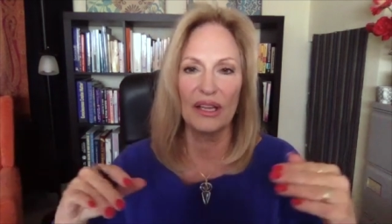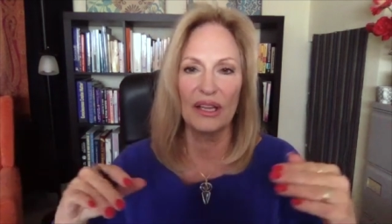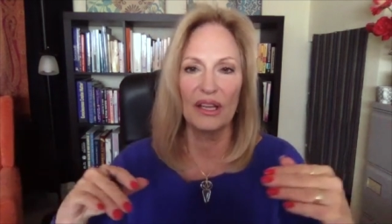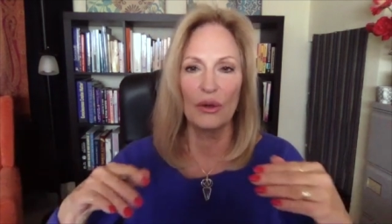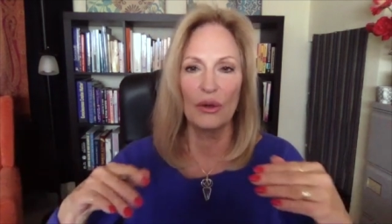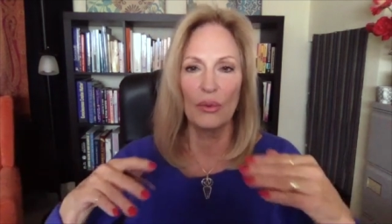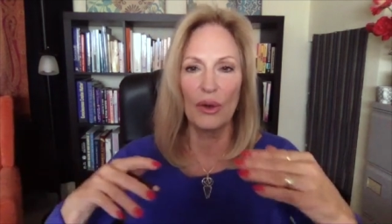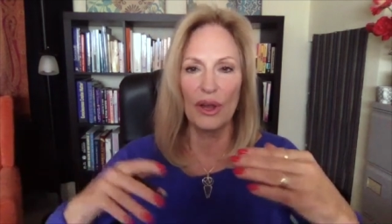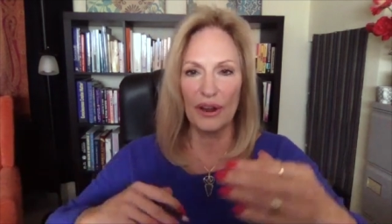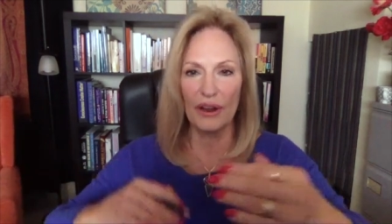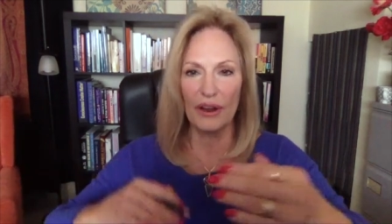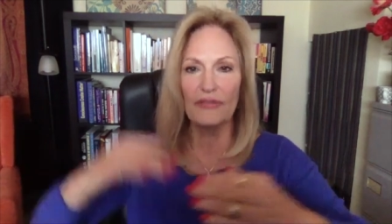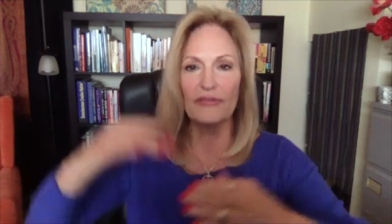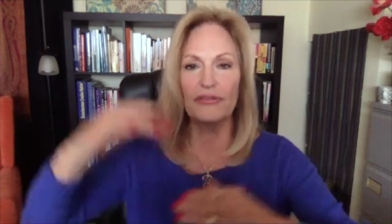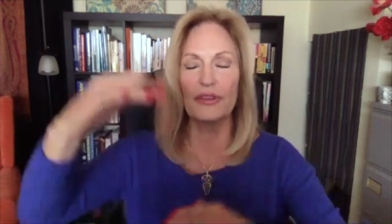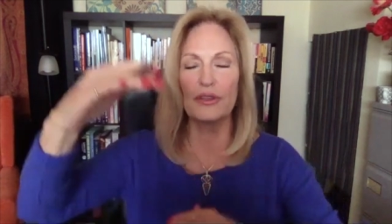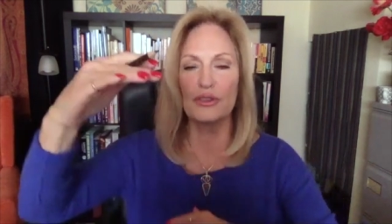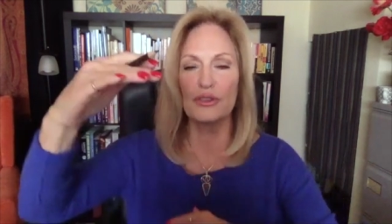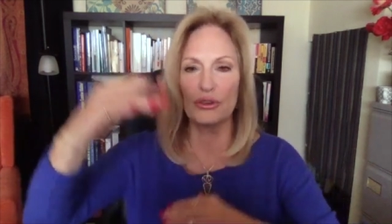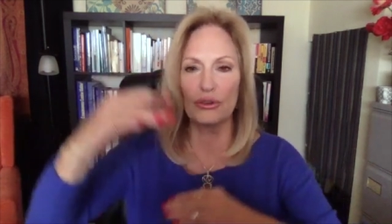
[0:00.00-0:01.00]
what our
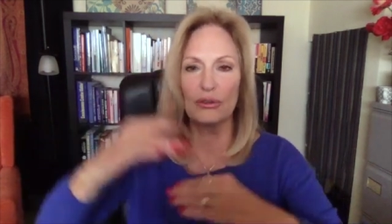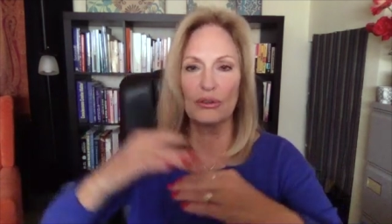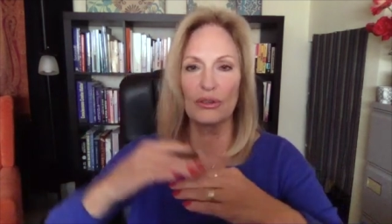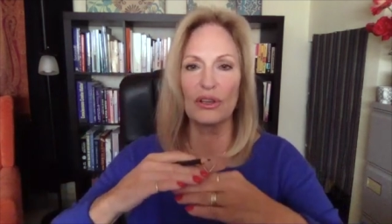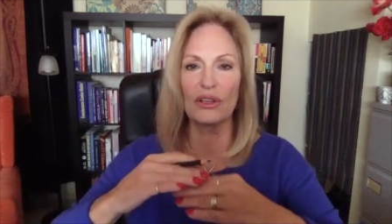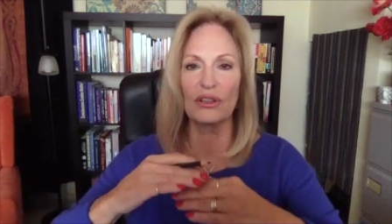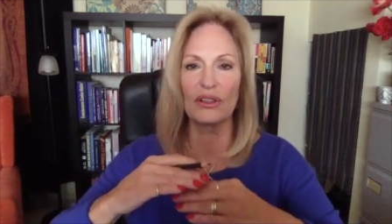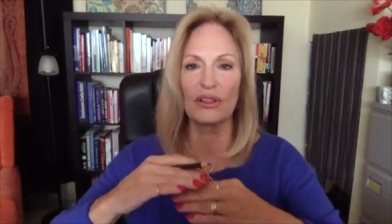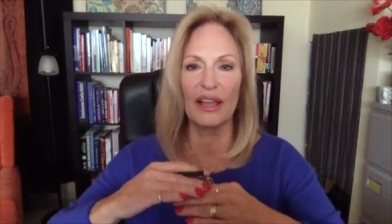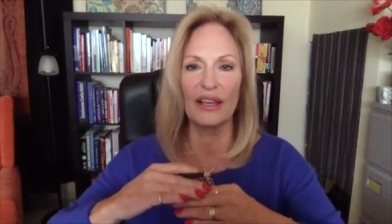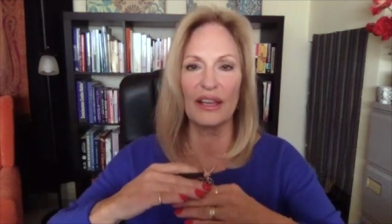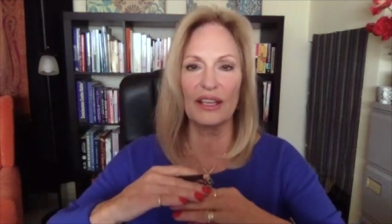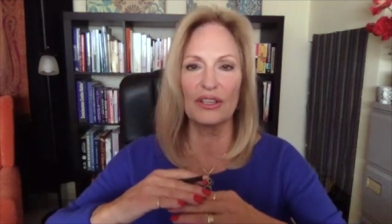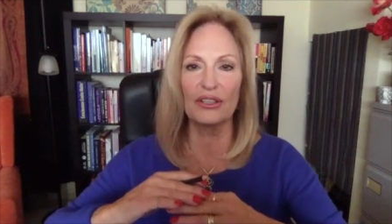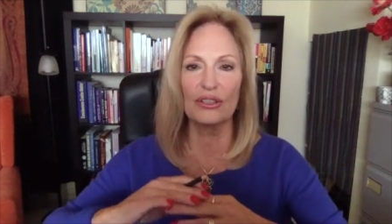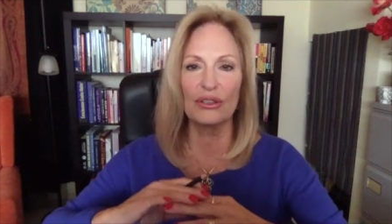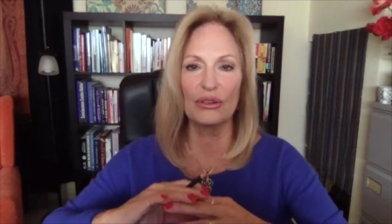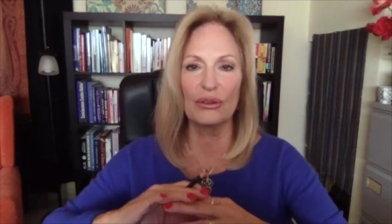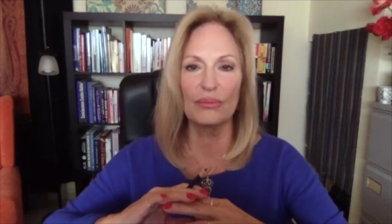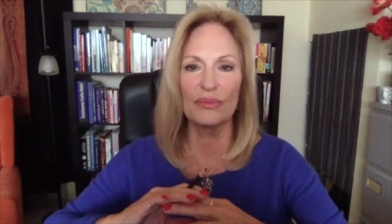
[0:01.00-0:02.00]
future hmm. looked like in
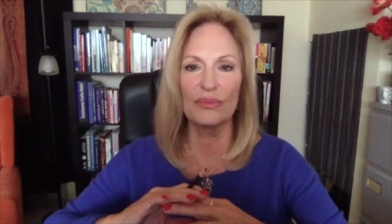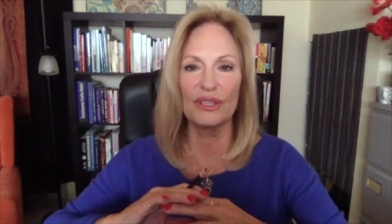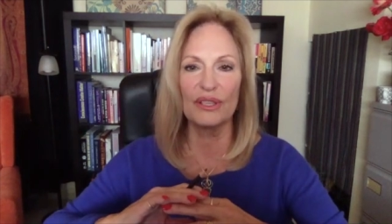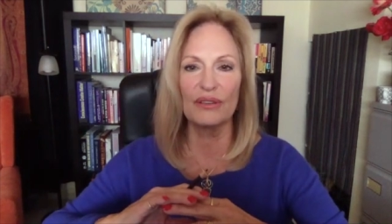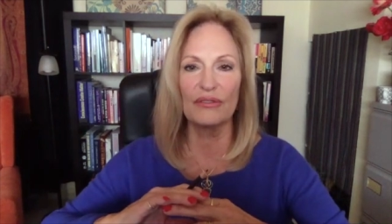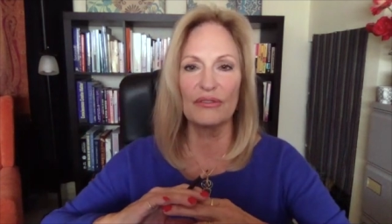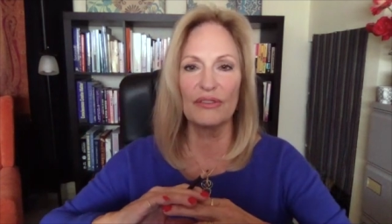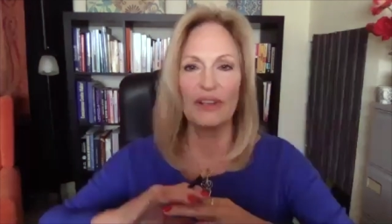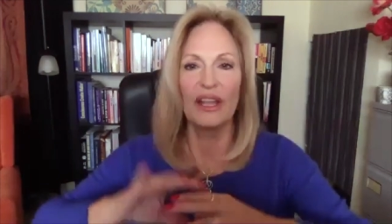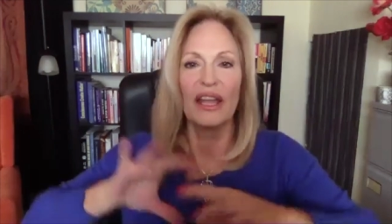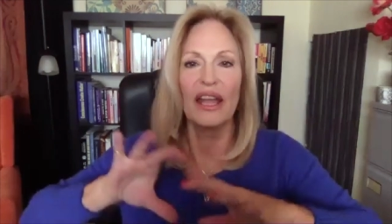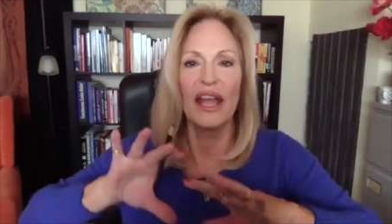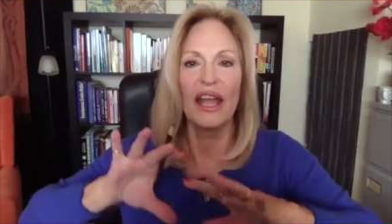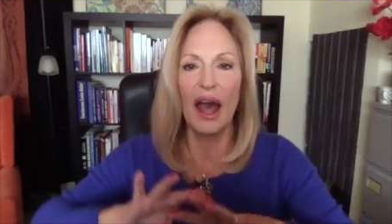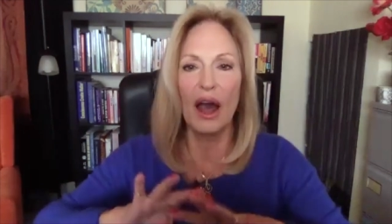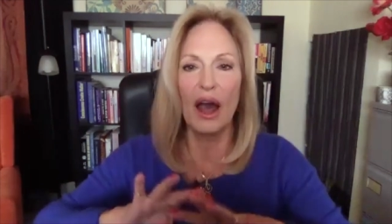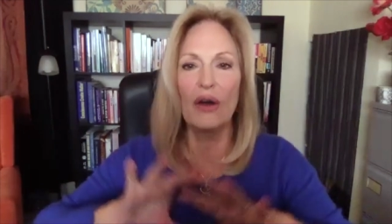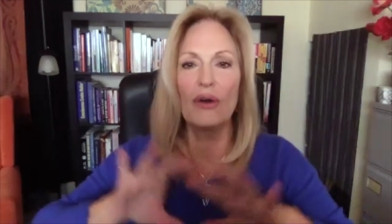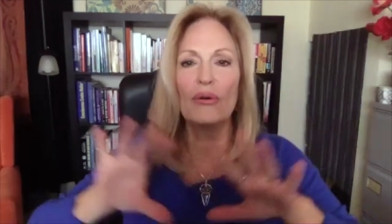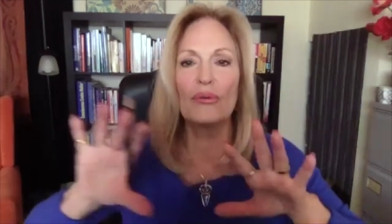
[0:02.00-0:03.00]
terms of
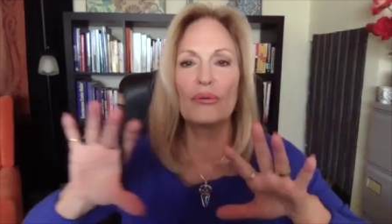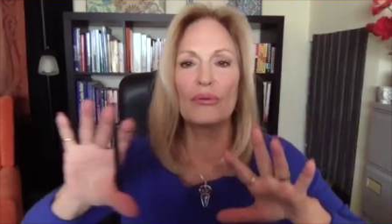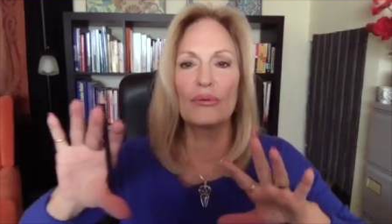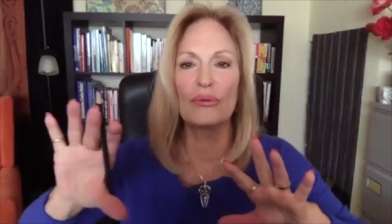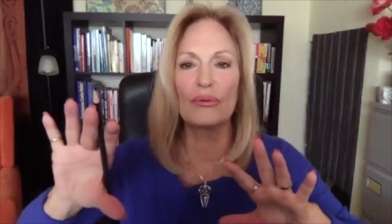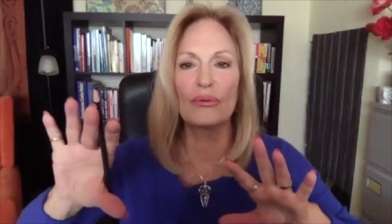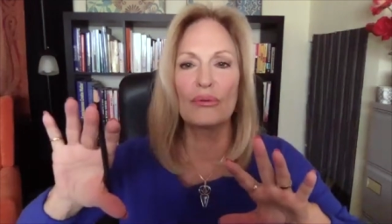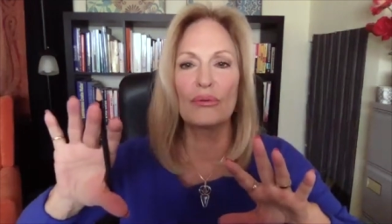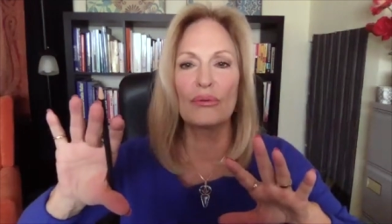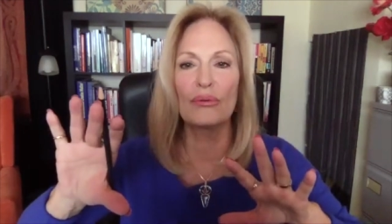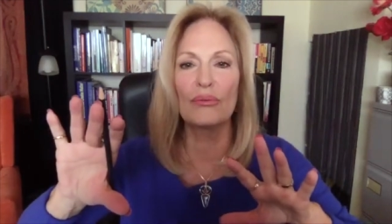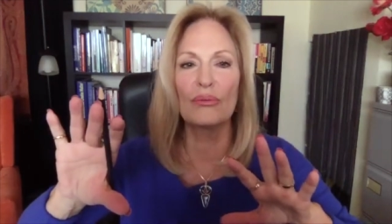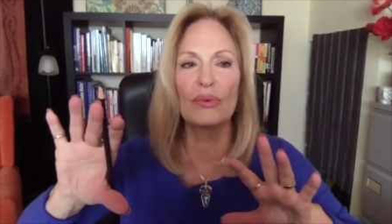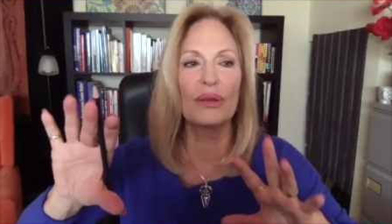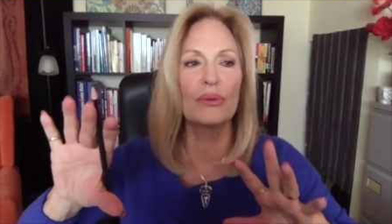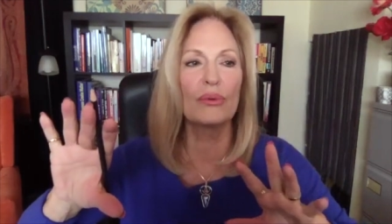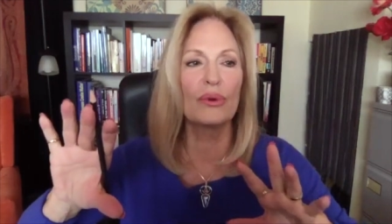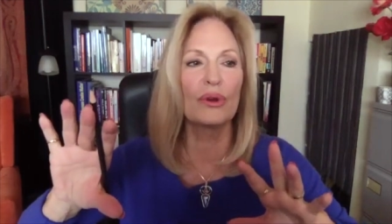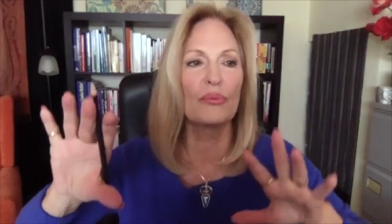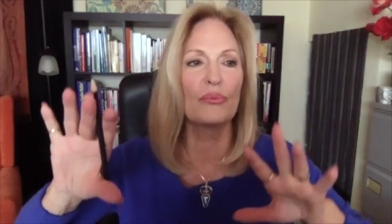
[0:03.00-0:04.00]
how we
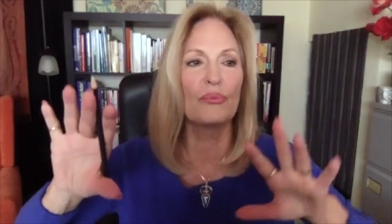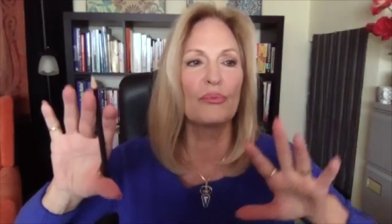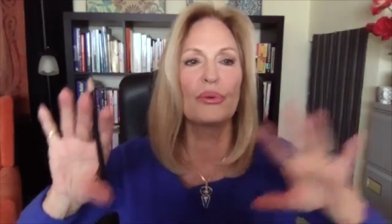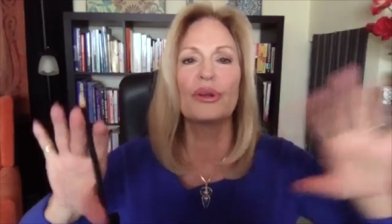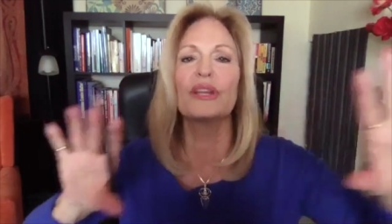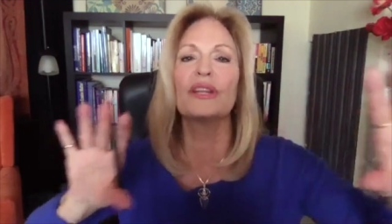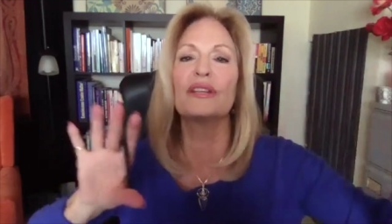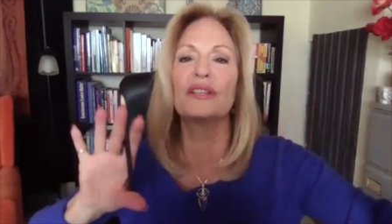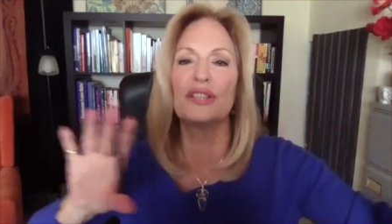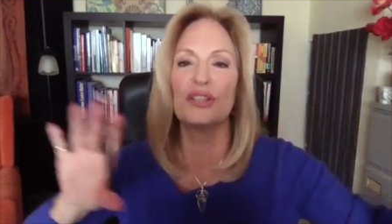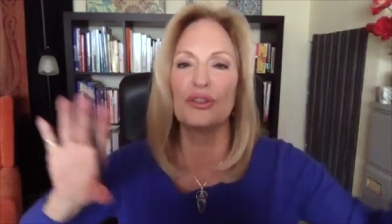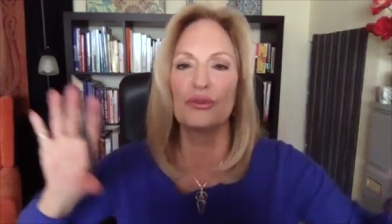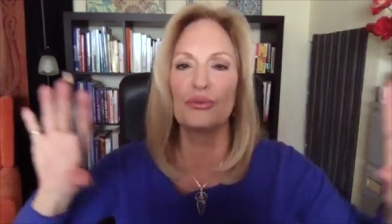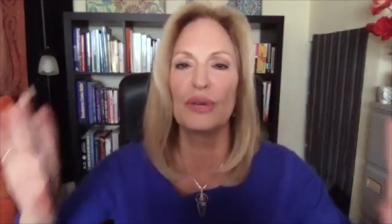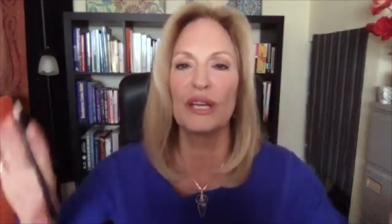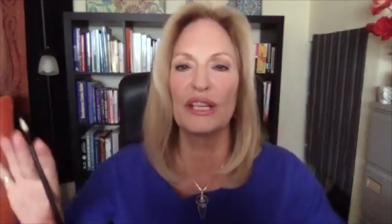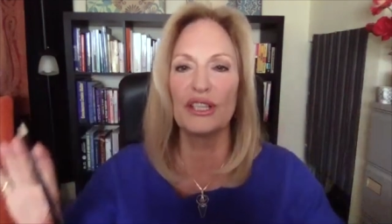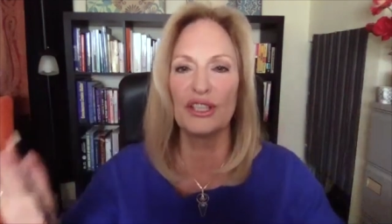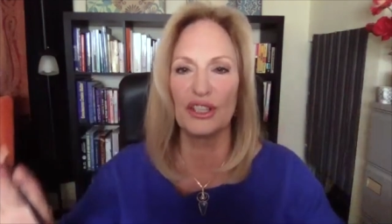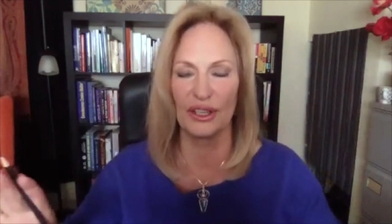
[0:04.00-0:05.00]
were put into
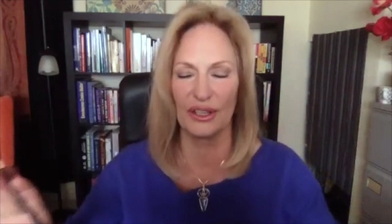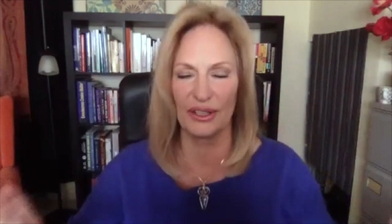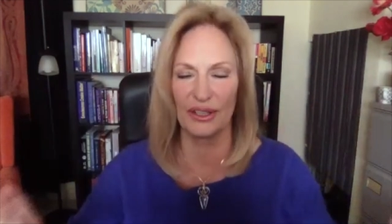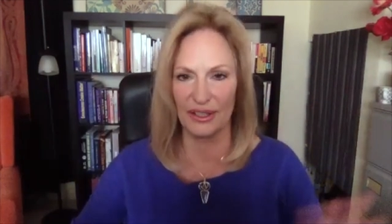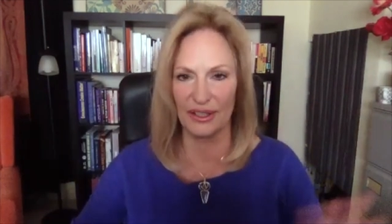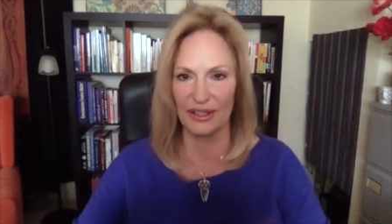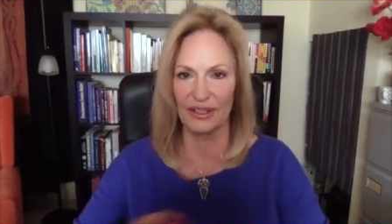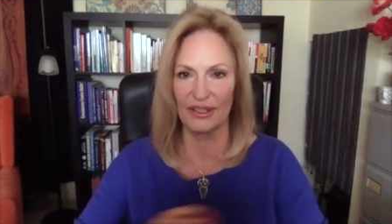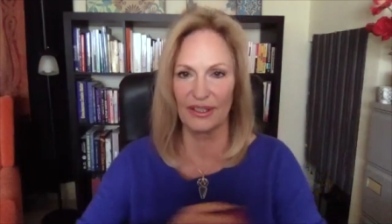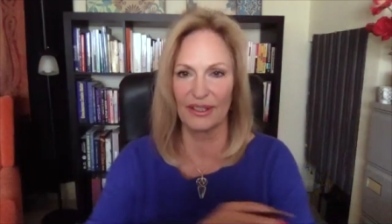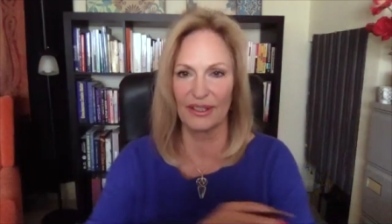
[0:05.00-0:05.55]
regions.